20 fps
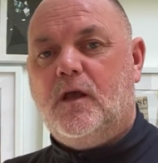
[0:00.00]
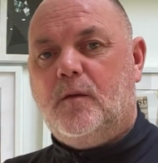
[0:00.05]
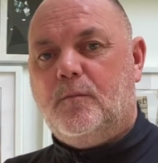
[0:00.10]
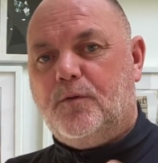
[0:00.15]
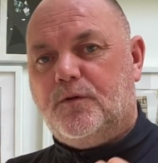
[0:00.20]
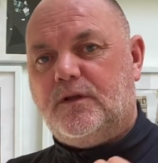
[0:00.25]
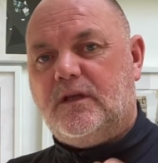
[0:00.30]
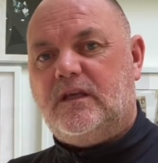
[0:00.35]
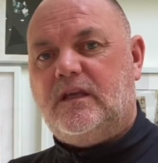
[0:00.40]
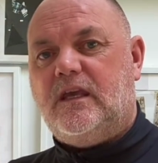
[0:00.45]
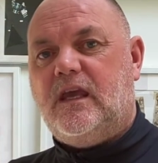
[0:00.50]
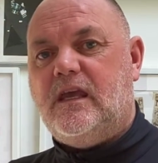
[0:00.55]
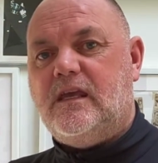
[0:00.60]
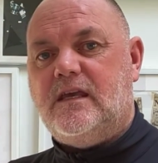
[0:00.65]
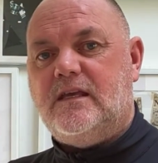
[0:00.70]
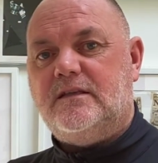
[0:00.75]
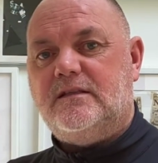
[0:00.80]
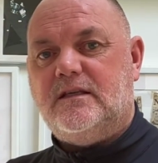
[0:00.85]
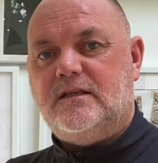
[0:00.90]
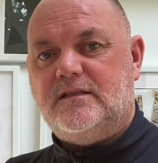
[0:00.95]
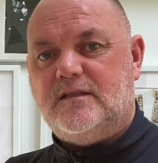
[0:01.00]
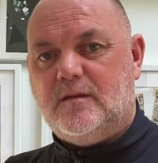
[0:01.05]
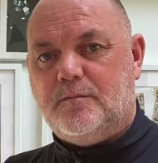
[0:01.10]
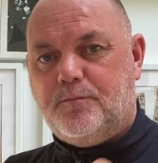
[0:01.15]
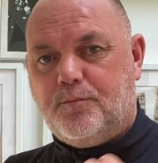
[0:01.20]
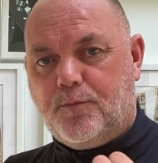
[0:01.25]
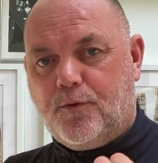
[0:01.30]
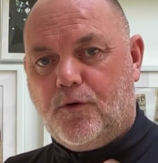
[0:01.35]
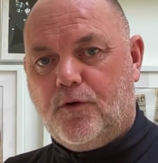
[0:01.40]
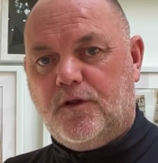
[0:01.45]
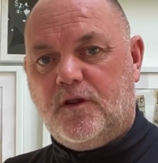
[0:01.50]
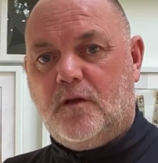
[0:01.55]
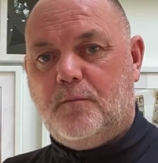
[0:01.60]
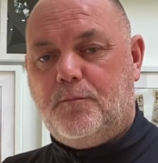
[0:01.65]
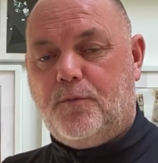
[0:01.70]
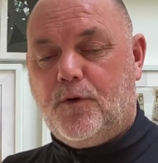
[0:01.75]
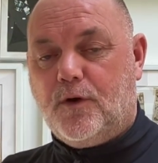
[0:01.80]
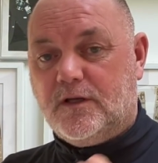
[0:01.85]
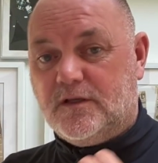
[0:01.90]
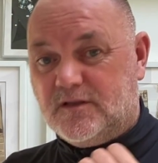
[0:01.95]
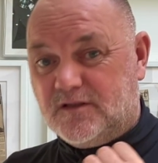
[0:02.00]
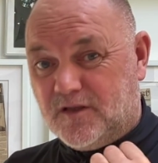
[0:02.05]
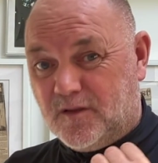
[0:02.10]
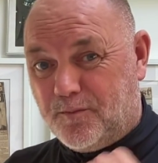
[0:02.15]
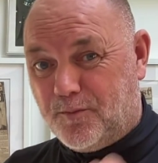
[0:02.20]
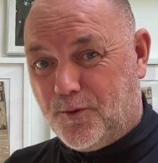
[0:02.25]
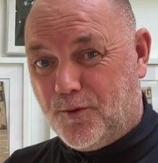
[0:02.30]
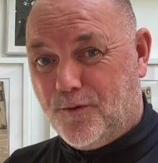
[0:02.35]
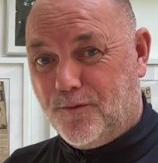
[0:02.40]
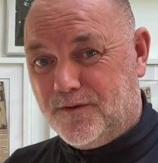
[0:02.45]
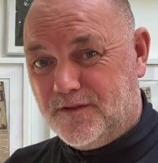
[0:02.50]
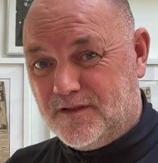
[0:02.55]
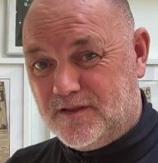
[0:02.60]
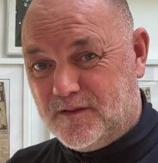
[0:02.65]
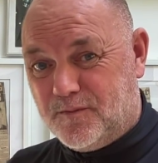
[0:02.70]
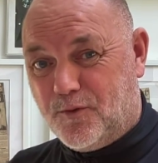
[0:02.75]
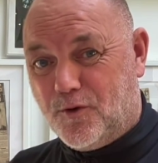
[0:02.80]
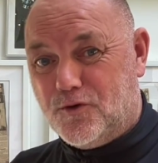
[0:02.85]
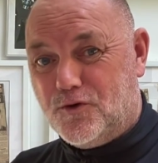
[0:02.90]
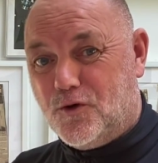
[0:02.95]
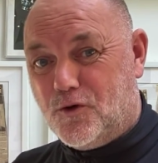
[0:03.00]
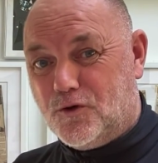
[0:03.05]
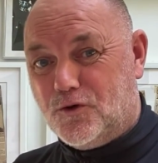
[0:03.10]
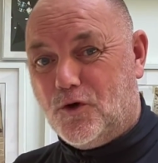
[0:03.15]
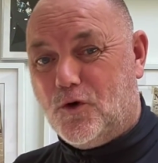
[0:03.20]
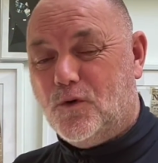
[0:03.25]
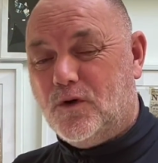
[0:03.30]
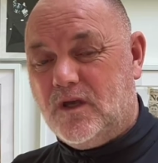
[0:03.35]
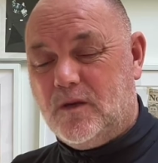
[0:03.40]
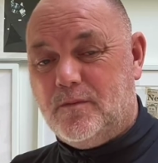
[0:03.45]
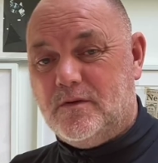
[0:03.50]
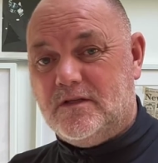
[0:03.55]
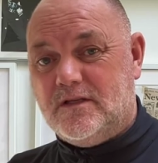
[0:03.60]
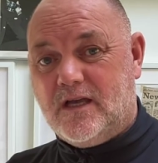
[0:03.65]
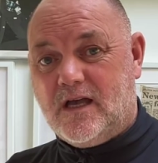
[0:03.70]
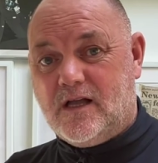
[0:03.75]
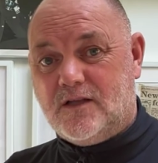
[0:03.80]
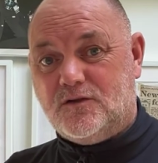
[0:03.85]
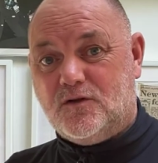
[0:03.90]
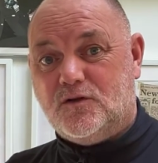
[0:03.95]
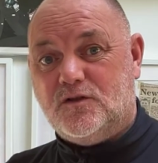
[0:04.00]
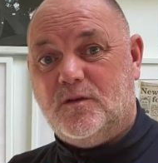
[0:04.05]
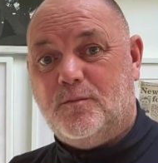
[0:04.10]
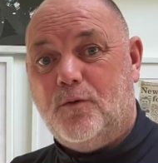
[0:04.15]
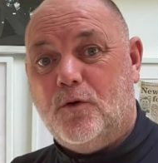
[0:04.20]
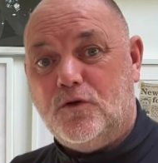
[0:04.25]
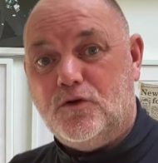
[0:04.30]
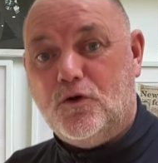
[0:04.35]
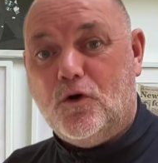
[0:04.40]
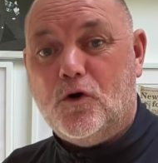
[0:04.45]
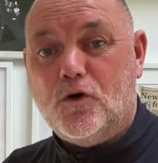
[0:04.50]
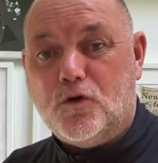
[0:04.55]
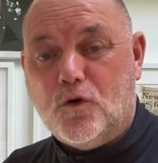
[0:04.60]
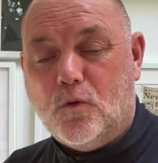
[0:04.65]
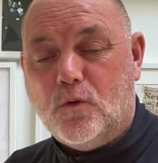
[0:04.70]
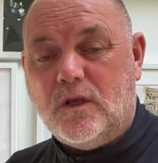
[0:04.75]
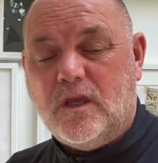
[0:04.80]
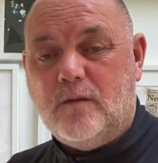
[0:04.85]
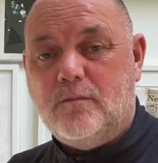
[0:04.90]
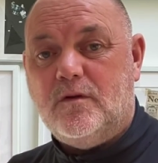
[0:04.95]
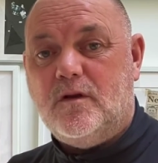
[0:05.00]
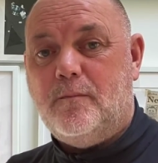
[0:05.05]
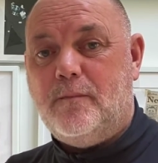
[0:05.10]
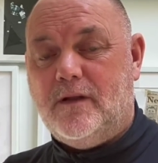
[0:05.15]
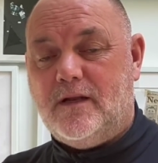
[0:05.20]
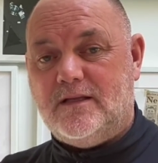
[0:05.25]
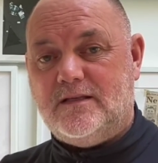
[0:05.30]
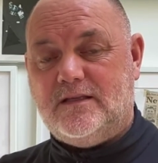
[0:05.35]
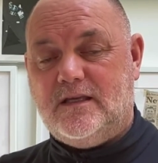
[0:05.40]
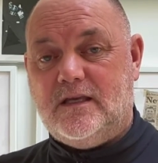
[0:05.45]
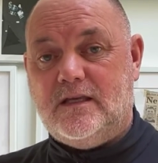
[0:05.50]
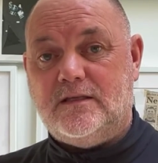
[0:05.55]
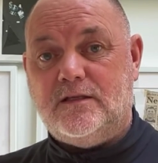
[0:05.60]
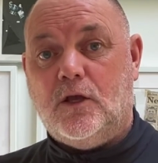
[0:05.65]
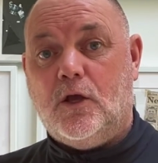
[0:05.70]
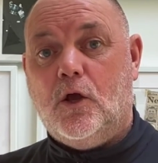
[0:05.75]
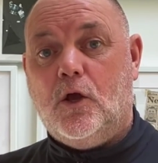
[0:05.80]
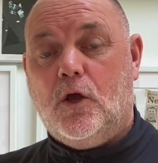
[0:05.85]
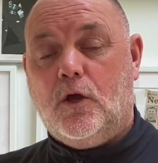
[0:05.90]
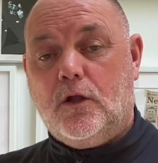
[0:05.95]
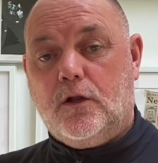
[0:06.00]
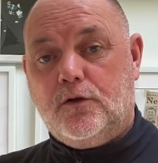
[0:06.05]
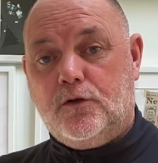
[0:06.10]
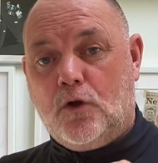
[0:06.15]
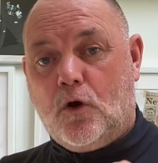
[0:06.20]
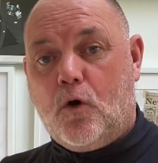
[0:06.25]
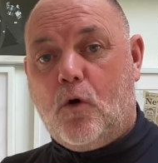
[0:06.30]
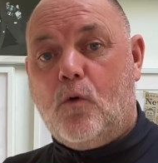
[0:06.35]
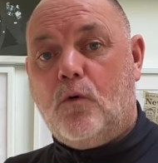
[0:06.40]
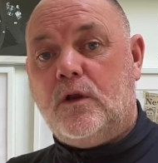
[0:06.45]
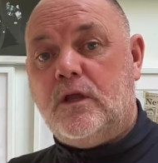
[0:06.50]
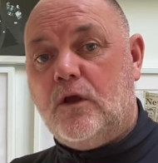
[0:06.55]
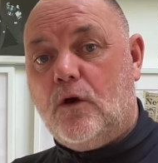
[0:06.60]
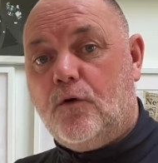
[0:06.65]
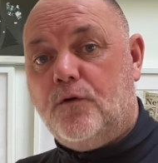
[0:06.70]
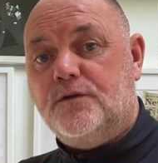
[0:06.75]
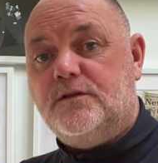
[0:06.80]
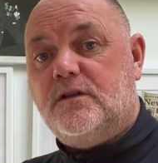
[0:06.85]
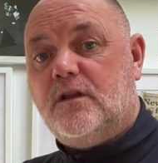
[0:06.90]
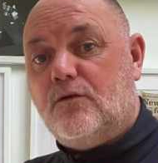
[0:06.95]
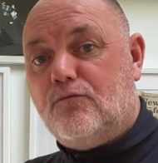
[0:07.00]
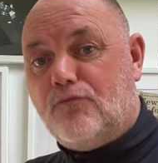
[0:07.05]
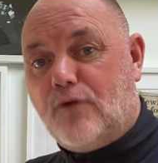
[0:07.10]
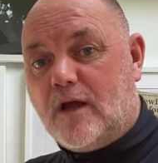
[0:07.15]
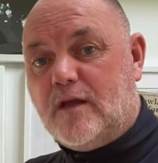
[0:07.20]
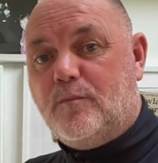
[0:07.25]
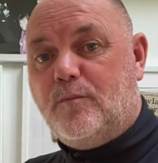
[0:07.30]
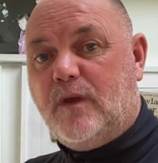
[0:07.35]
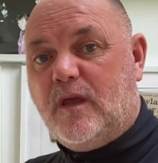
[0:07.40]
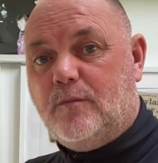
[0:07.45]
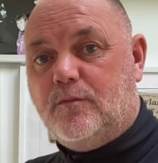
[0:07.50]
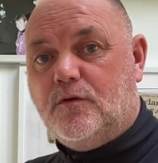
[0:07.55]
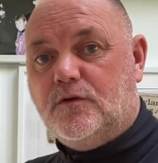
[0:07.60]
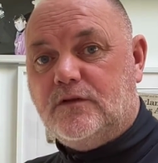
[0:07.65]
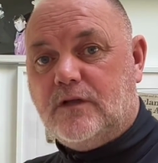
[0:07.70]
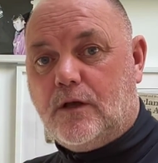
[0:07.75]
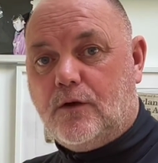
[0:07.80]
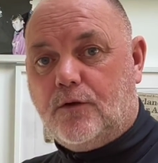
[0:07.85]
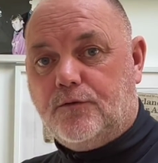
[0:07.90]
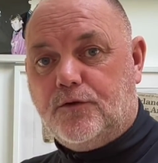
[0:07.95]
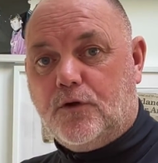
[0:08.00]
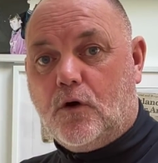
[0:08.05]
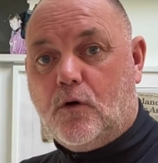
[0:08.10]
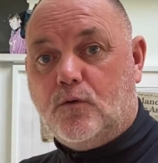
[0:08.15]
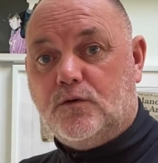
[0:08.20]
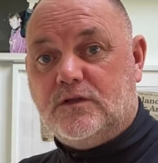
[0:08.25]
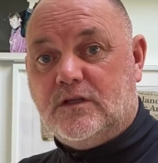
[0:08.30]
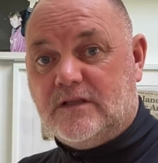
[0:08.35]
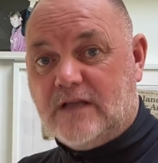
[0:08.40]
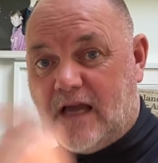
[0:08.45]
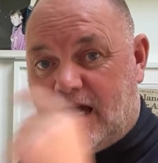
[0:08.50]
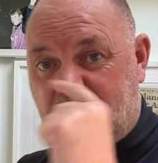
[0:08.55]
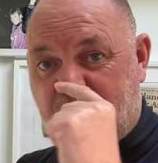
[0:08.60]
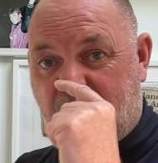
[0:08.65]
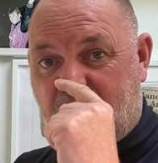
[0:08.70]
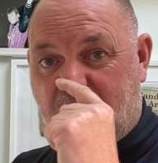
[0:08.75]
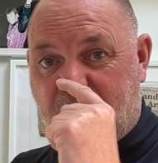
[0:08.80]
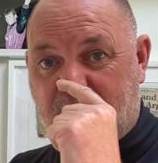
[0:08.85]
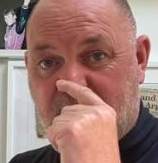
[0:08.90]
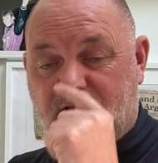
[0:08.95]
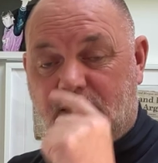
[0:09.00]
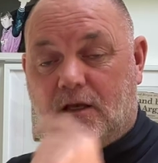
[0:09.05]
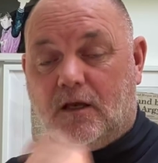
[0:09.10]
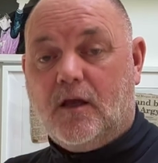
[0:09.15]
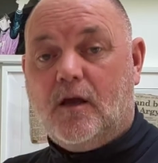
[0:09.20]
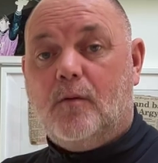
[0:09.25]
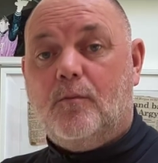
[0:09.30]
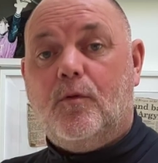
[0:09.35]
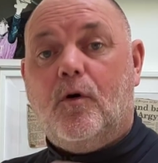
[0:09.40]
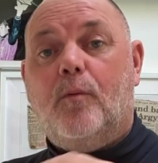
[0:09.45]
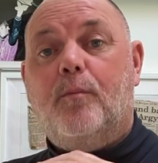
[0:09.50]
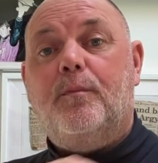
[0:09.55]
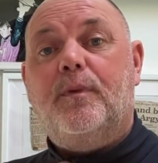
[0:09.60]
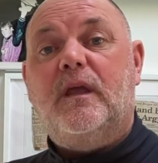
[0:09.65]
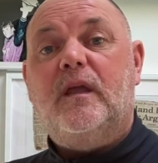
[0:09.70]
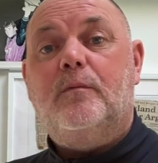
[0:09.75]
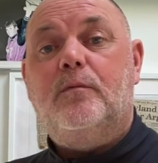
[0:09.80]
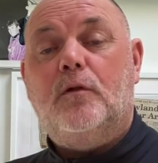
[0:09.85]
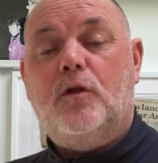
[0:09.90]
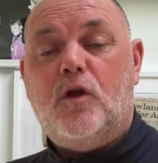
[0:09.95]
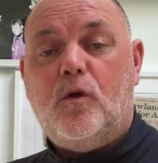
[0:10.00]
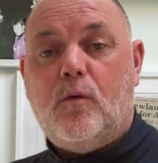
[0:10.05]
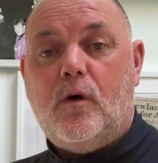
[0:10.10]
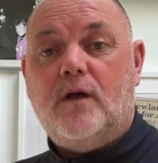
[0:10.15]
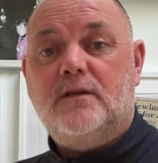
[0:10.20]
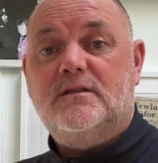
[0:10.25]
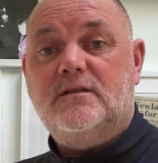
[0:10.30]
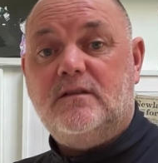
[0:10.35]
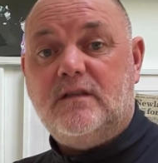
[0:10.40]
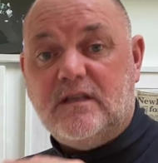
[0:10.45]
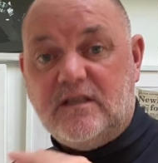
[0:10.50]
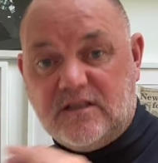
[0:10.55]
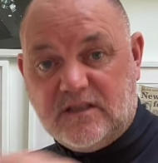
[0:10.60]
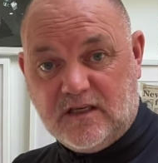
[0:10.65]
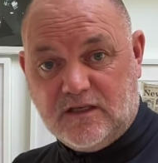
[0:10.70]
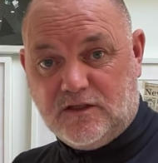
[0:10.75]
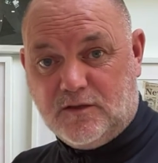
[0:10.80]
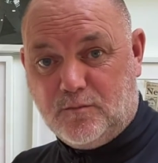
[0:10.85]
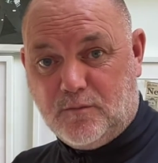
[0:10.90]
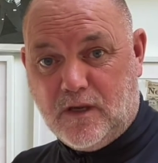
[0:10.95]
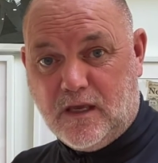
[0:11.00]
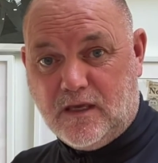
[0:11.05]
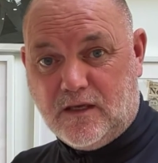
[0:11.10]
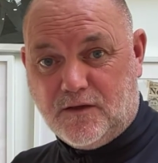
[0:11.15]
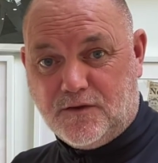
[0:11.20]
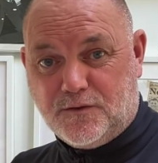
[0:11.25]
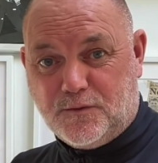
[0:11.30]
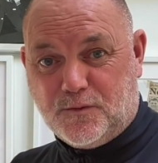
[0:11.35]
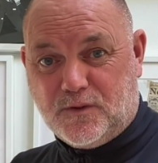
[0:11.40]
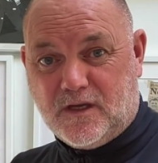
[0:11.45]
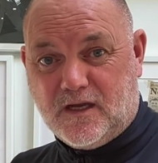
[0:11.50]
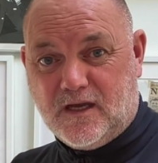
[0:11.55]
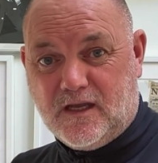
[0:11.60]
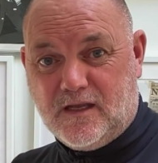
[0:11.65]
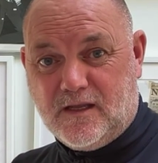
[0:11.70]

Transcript: But the key is to put your goalkeeping child, or to put your goalkeeping abilities, not only under the right people's noses and eyes, but people who are the decision makers, okay?